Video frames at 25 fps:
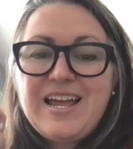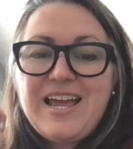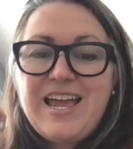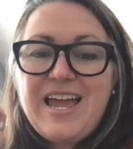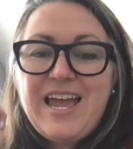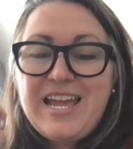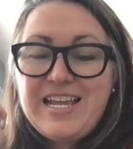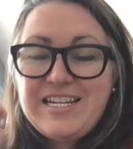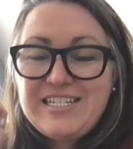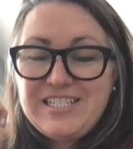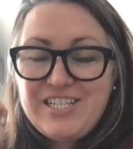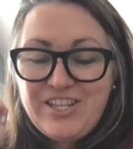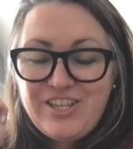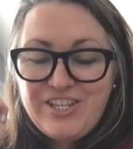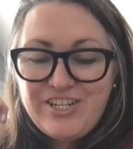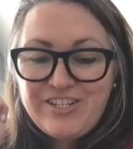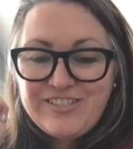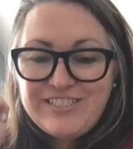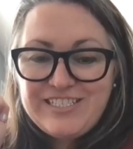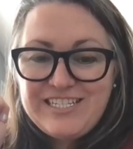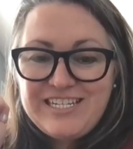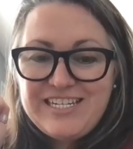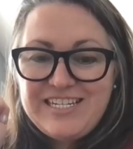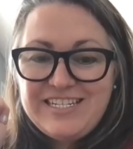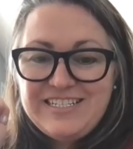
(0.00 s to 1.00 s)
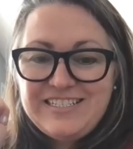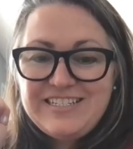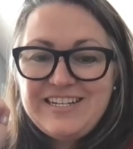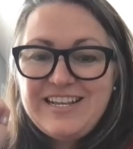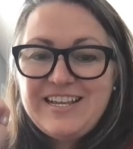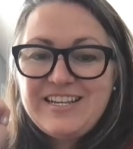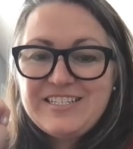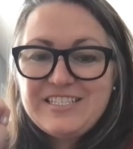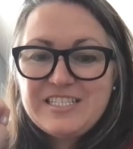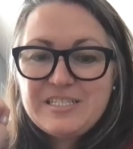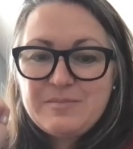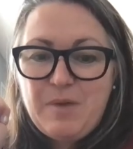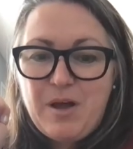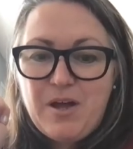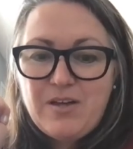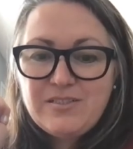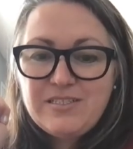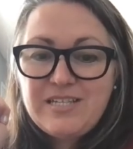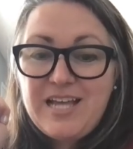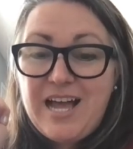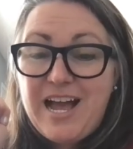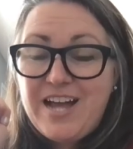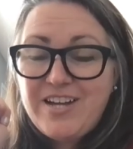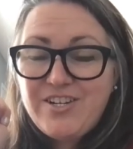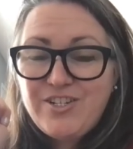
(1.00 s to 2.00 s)
8 to 13
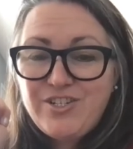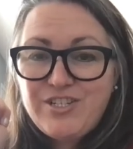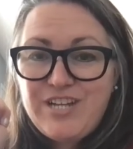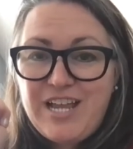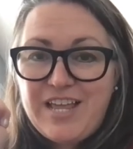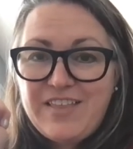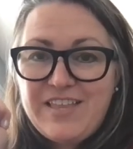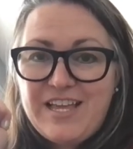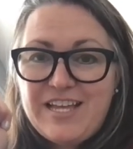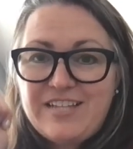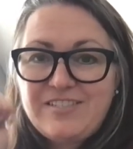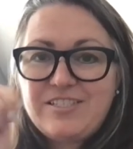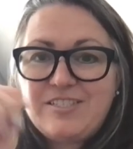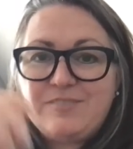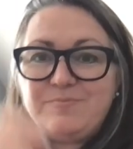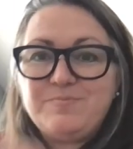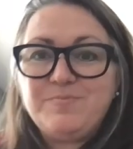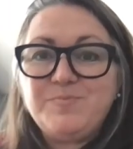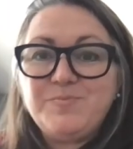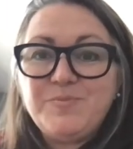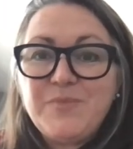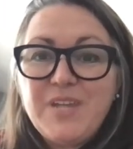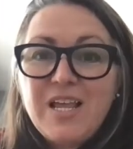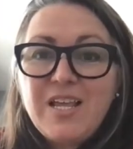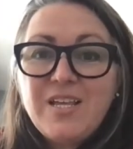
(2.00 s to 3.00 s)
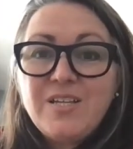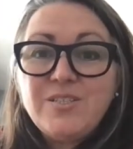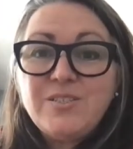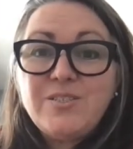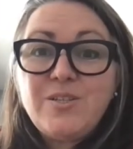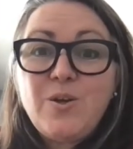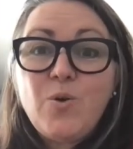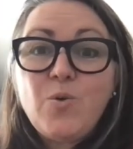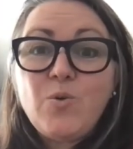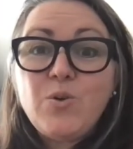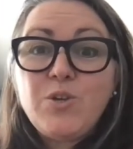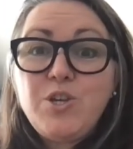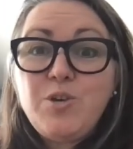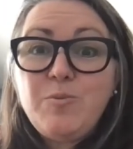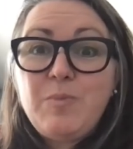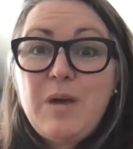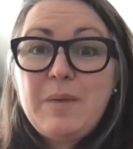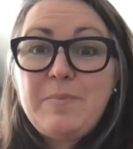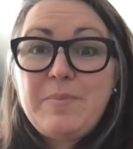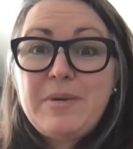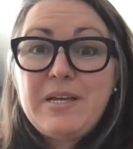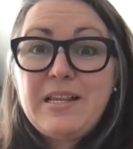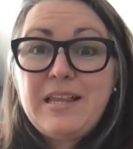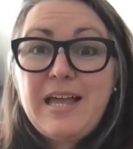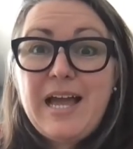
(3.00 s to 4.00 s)
smalls, under 10,000. So you
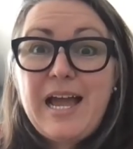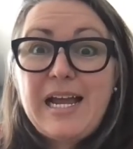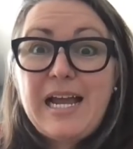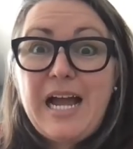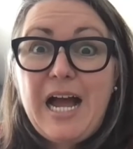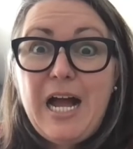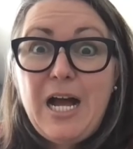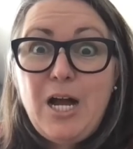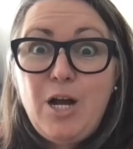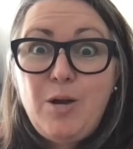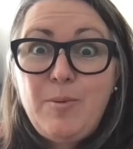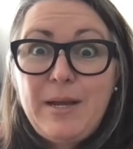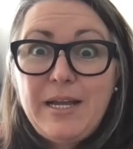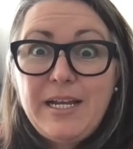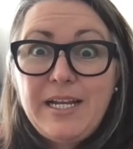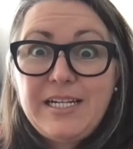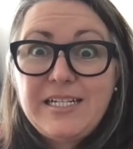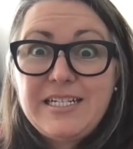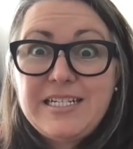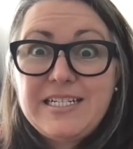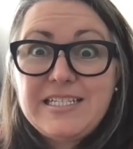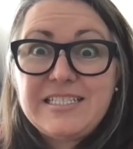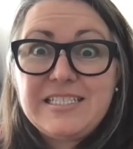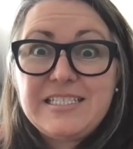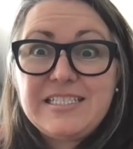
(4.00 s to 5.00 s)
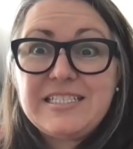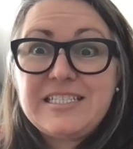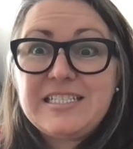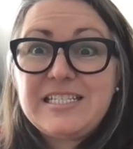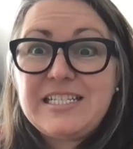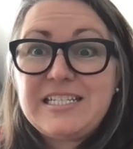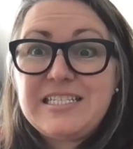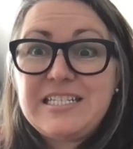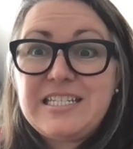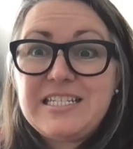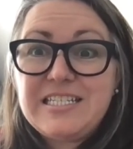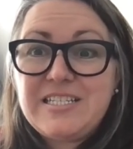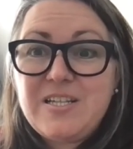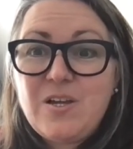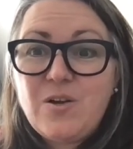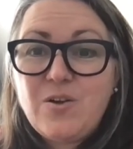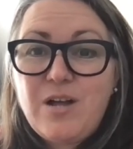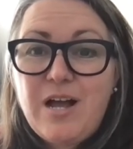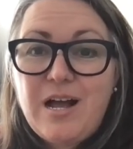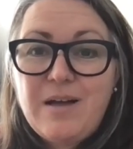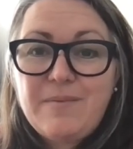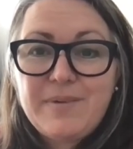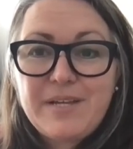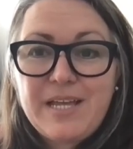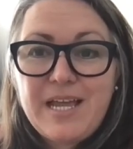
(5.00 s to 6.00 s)
might be like, oh my goodness, this is so
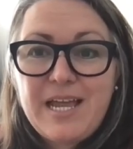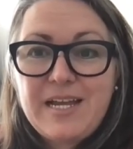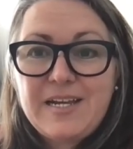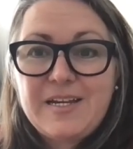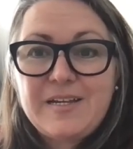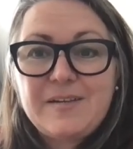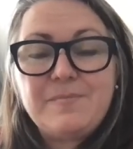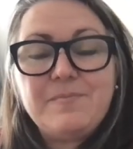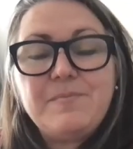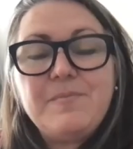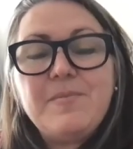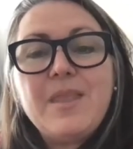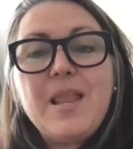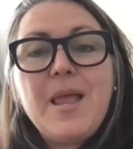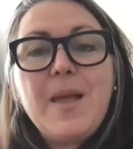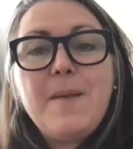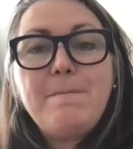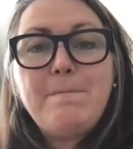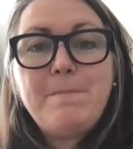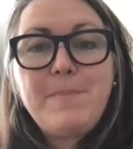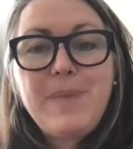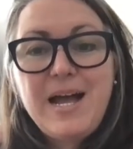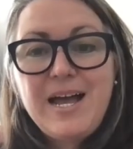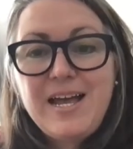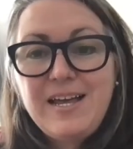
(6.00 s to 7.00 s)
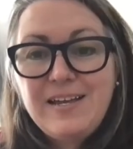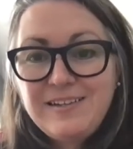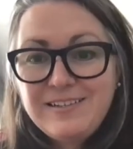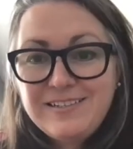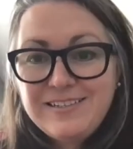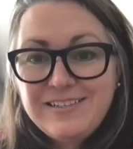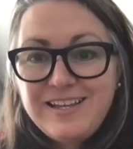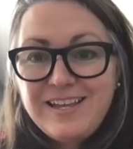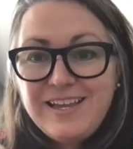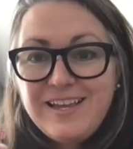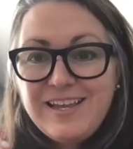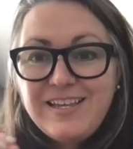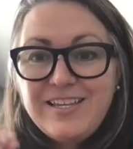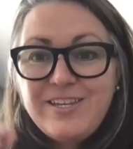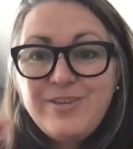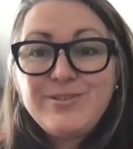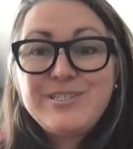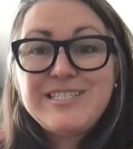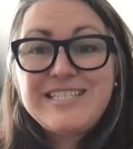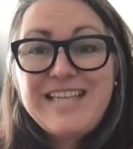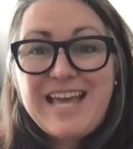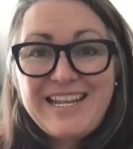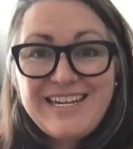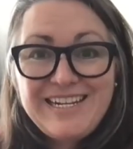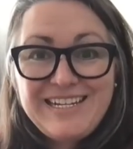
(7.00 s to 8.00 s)
complicated. But you
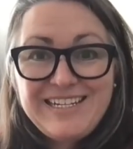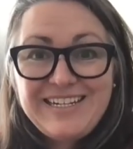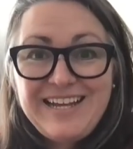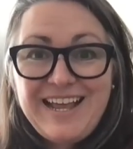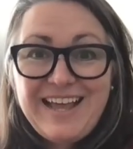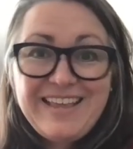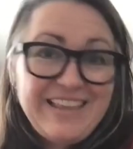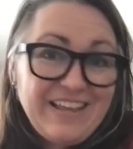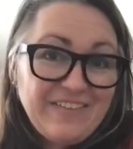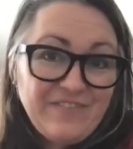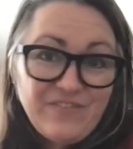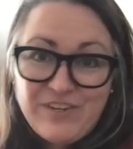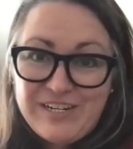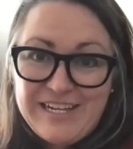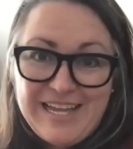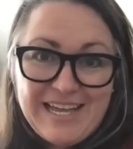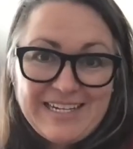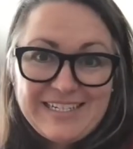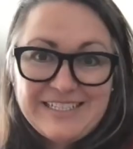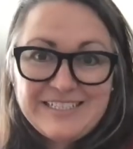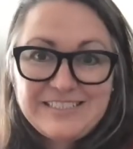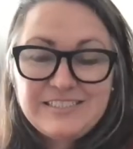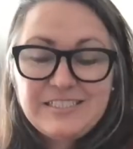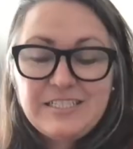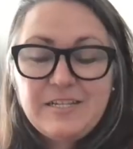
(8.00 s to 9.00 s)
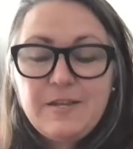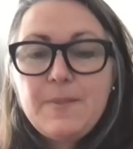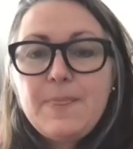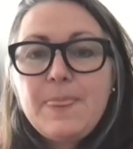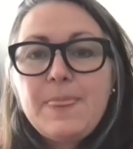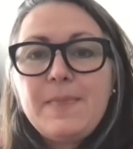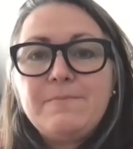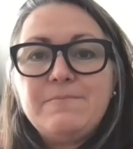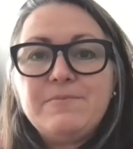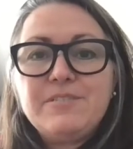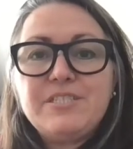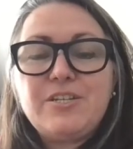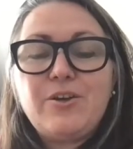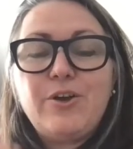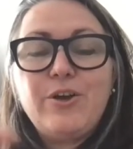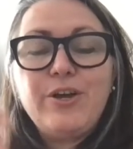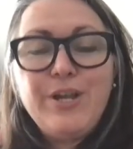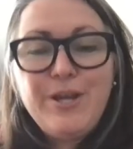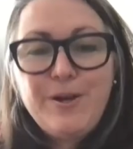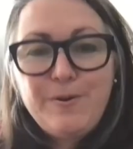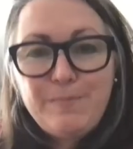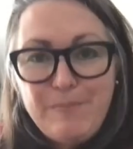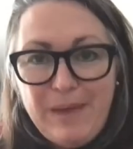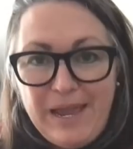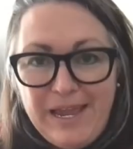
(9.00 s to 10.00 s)
set it and then forget it. And so
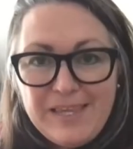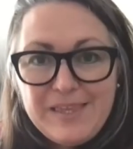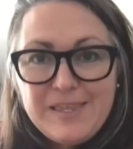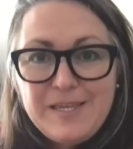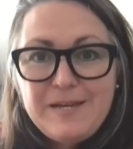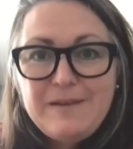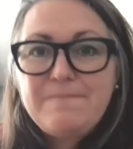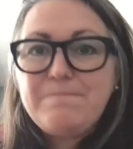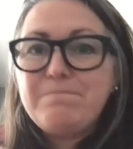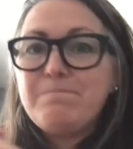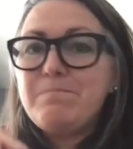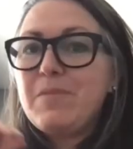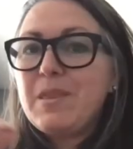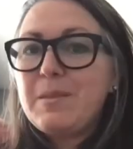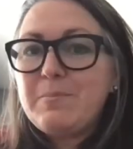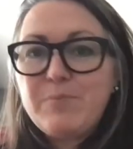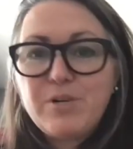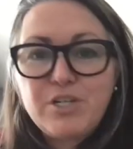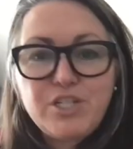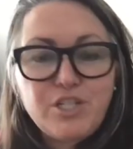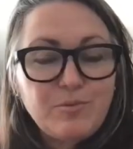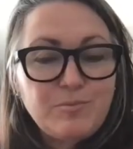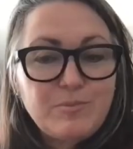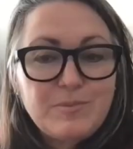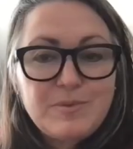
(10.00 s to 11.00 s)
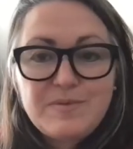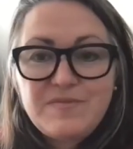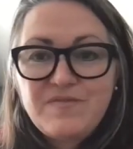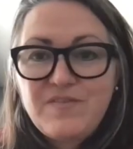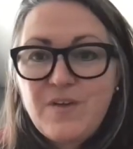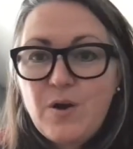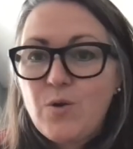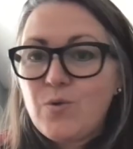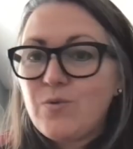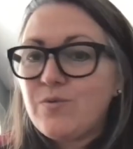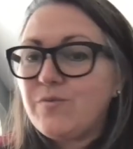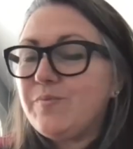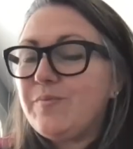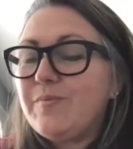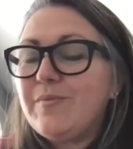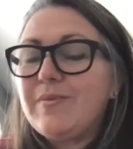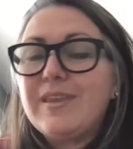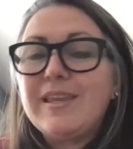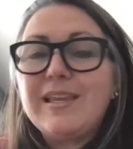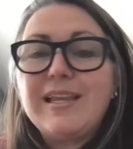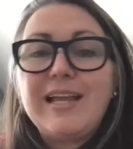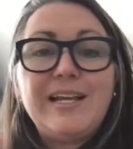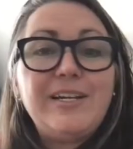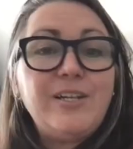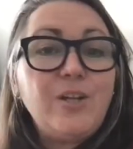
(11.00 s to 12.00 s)
you'll make them, put them on the phone,
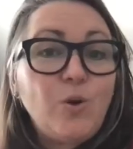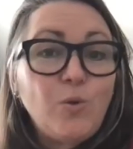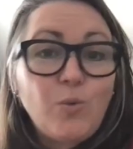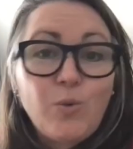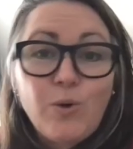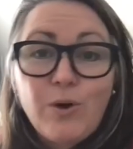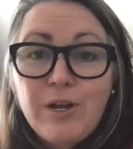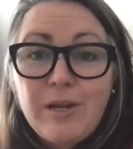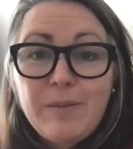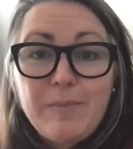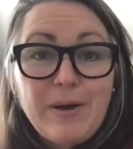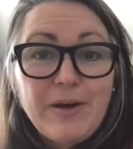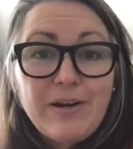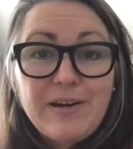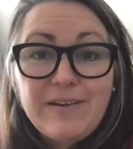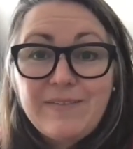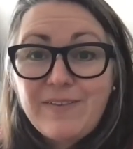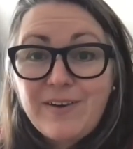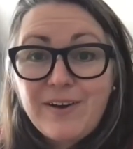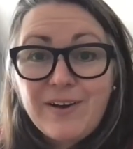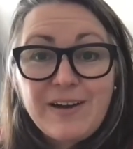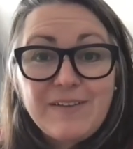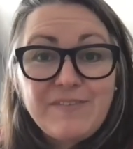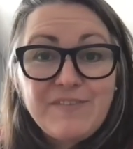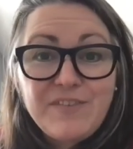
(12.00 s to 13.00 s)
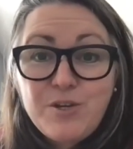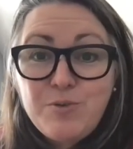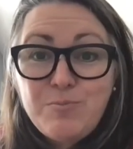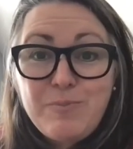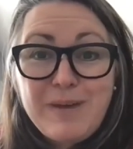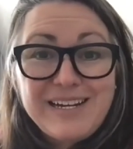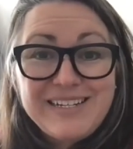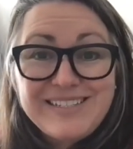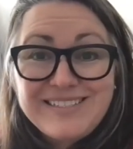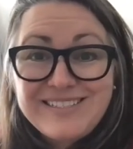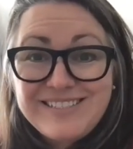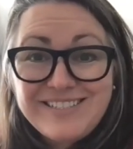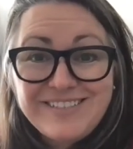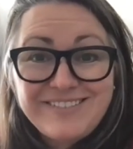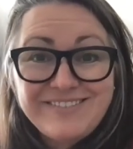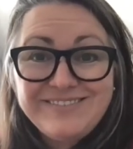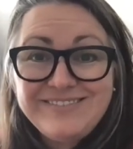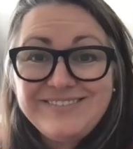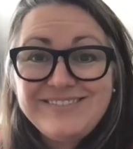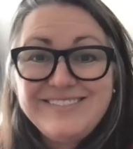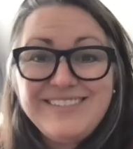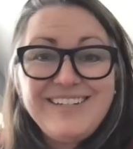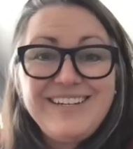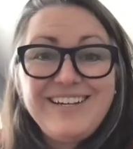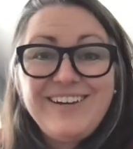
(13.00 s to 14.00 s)
and don't worry about it for a few months
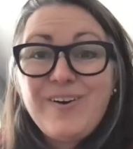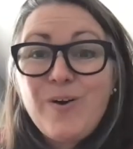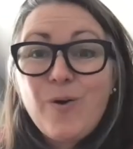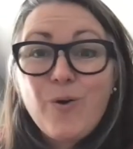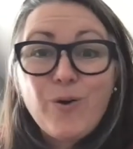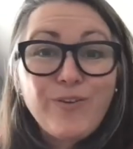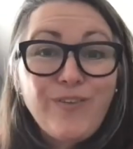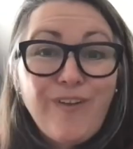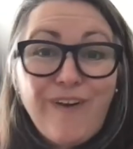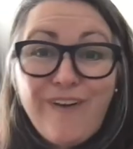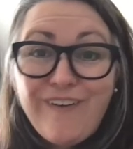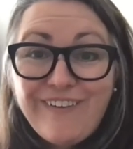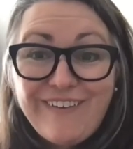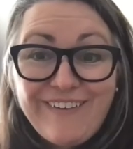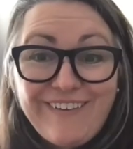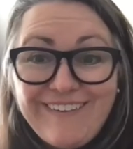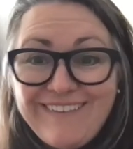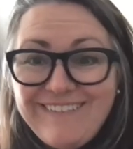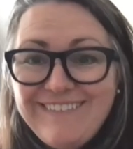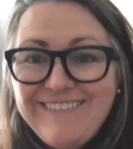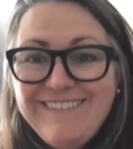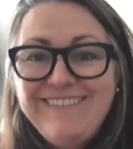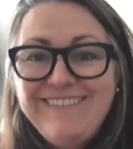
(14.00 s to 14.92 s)
or longer.